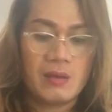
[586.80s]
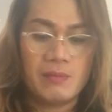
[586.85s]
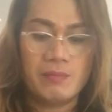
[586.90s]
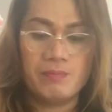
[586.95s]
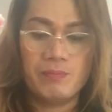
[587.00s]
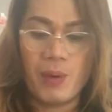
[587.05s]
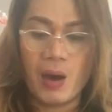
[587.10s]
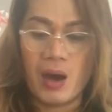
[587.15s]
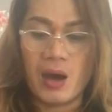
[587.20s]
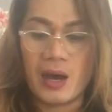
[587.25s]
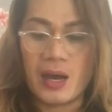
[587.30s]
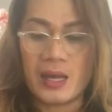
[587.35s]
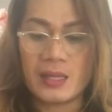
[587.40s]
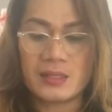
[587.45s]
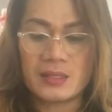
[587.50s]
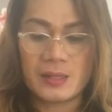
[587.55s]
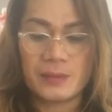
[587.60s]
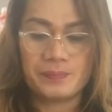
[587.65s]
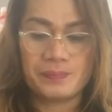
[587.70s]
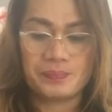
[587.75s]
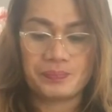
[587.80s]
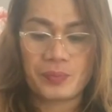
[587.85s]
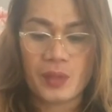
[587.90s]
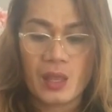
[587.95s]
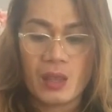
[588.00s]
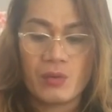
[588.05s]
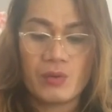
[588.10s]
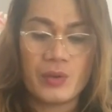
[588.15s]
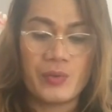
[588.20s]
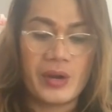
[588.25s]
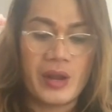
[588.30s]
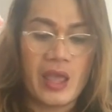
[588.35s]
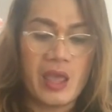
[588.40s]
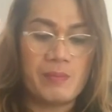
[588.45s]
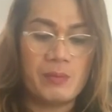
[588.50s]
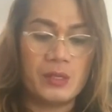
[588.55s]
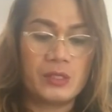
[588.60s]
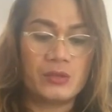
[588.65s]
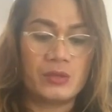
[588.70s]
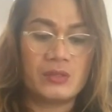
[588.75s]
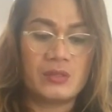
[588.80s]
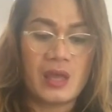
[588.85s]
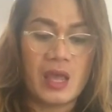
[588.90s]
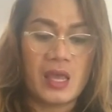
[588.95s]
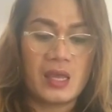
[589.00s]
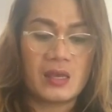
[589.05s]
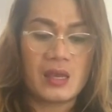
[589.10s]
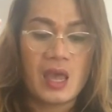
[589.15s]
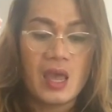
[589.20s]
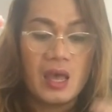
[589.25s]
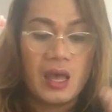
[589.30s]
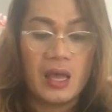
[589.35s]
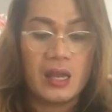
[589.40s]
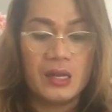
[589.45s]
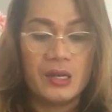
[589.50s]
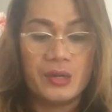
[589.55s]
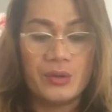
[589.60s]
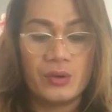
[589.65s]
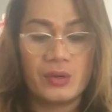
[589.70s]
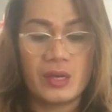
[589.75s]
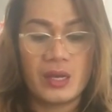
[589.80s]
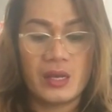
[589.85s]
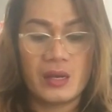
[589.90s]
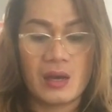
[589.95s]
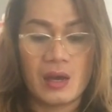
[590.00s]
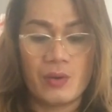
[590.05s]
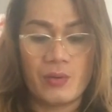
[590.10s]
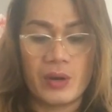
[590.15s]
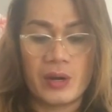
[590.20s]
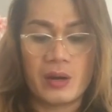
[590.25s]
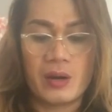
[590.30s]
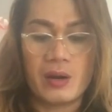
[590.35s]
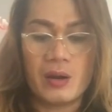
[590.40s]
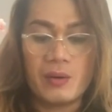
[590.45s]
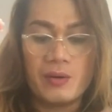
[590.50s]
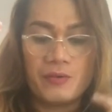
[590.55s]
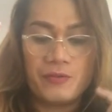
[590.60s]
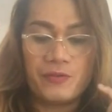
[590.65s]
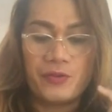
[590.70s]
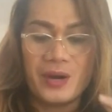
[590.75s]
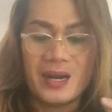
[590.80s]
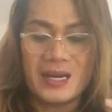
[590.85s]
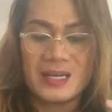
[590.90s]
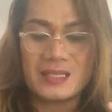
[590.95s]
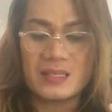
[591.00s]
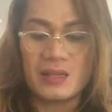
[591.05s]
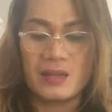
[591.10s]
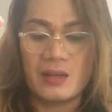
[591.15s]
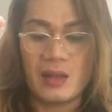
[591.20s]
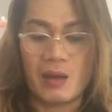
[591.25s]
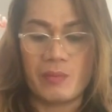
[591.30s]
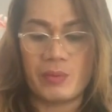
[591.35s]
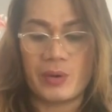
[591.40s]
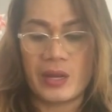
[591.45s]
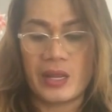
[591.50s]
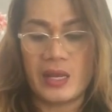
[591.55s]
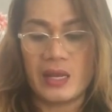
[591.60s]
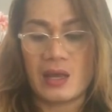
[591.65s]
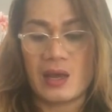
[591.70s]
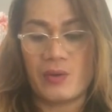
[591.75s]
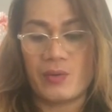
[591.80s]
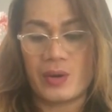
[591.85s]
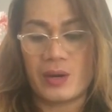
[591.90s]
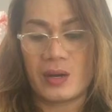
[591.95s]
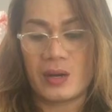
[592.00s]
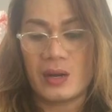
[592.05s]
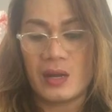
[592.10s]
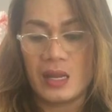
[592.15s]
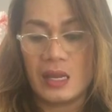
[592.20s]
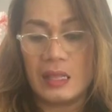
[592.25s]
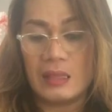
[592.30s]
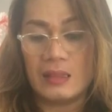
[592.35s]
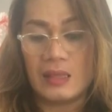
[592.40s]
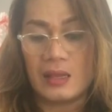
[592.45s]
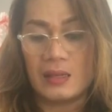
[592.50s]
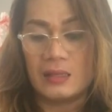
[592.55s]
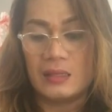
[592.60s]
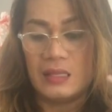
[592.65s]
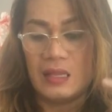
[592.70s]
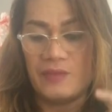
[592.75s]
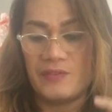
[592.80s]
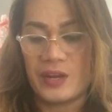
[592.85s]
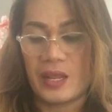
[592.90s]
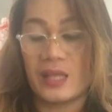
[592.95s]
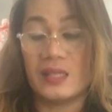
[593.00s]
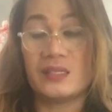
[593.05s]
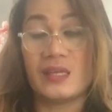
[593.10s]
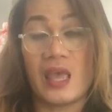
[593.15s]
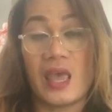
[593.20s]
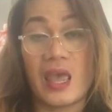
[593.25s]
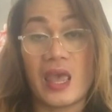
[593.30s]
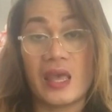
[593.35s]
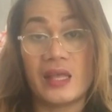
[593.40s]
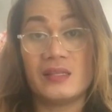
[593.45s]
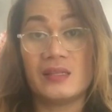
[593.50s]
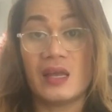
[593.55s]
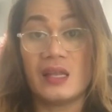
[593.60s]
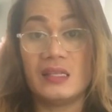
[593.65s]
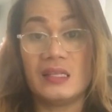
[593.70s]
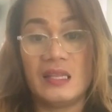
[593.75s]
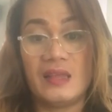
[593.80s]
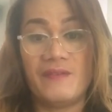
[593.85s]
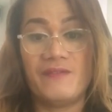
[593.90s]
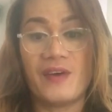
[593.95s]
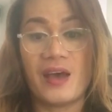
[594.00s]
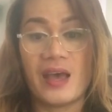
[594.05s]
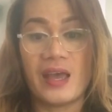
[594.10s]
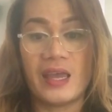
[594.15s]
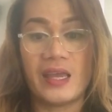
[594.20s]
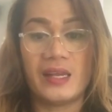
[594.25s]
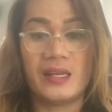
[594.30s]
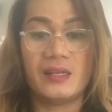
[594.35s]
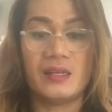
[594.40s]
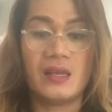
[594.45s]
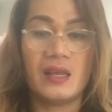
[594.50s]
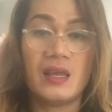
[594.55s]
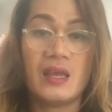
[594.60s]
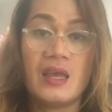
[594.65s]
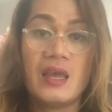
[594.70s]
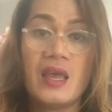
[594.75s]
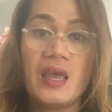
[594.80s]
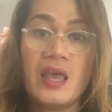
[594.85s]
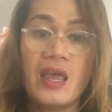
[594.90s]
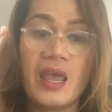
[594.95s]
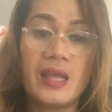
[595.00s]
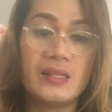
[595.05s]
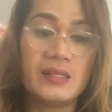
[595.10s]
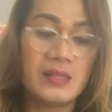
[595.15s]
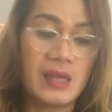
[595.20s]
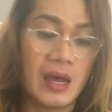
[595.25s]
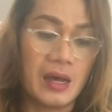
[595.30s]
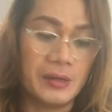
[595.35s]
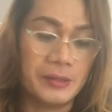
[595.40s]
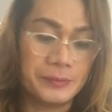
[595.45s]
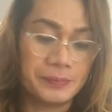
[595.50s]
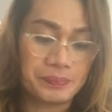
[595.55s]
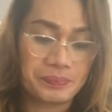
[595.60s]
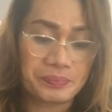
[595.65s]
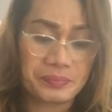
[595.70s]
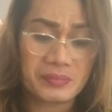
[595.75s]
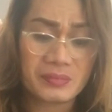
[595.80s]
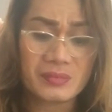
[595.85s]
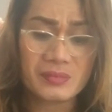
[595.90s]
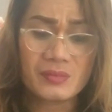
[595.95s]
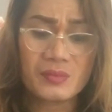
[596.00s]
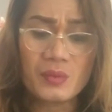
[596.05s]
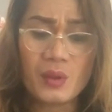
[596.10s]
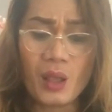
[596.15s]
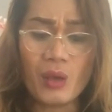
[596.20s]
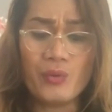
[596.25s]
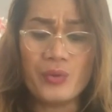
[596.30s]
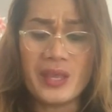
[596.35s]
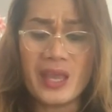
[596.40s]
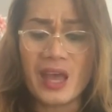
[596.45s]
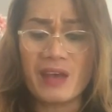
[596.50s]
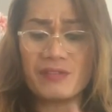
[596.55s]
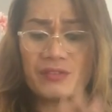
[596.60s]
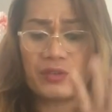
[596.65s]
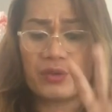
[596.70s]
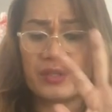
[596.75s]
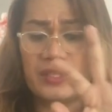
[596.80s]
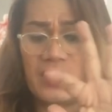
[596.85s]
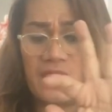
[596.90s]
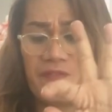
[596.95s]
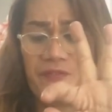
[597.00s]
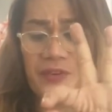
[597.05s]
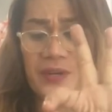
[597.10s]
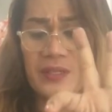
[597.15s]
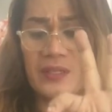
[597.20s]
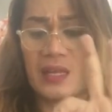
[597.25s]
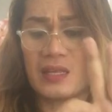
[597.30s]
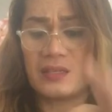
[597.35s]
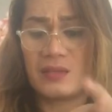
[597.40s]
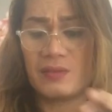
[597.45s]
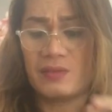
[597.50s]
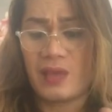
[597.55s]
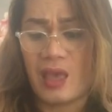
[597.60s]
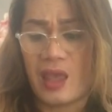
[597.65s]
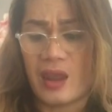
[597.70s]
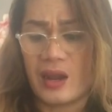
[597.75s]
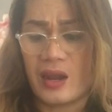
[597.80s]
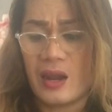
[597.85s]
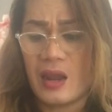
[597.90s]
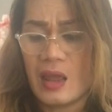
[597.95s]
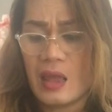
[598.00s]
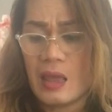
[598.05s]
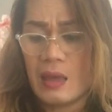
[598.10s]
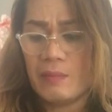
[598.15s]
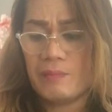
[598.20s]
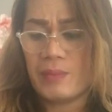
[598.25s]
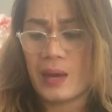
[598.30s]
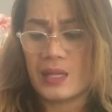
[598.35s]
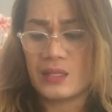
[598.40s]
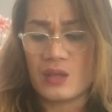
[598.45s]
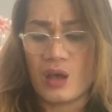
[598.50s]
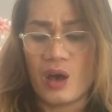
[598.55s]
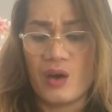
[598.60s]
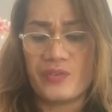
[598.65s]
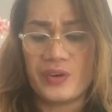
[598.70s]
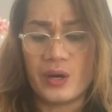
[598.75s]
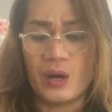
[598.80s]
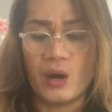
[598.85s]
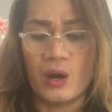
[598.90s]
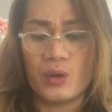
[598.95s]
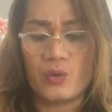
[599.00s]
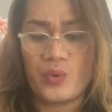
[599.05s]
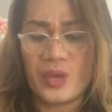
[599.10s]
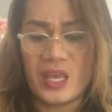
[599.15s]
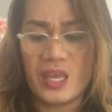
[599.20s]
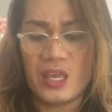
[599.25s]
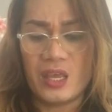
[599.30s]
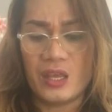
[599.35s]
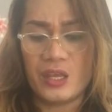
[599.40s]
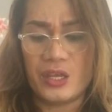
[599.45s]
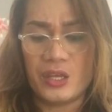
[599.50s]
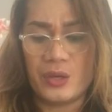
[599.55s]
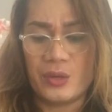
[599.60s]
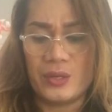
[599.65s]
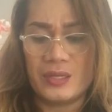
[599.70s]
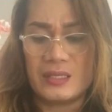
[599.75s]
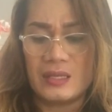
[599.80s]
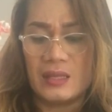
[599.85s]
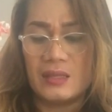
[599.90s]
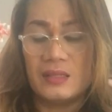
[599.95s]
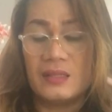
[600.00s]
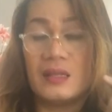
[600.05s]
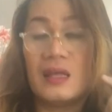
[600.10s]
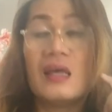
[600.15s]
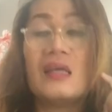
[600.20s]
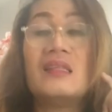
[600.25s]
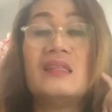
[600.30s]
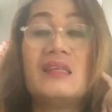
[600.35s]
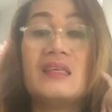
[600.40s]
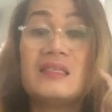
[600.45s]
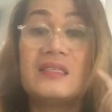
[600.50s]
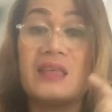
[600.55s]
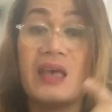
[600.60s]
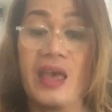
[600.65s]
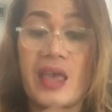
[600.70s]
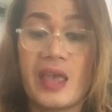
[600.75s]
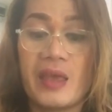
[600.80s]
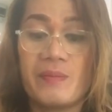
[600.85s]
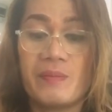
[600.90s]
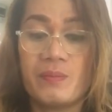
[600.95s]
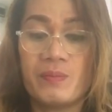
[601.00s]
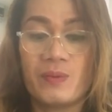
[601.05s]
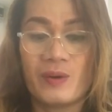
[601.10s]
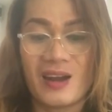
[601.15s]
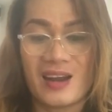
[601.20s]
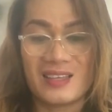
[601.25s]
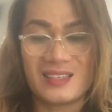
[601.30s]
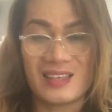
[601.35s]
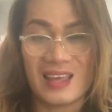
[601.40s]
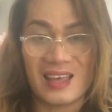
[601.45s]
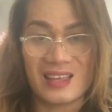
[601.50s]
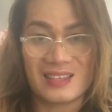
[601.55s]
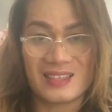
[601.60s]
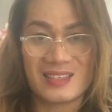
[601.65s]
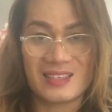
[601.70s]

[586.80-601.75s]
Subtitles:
But we were able to take a look in our first number in the dividend and divide. And now We have two differences there, but overall we use the same process.